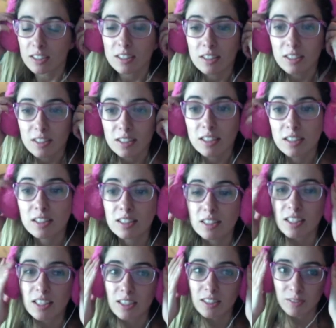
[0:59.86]
Let's
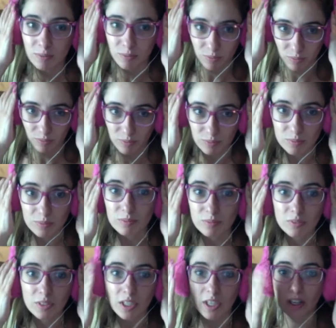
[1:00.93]
see it.
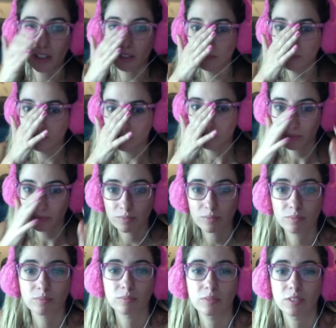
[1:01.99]
Okay.
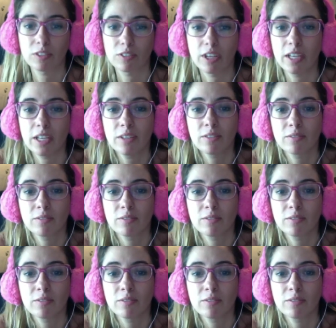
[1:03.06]
You ready?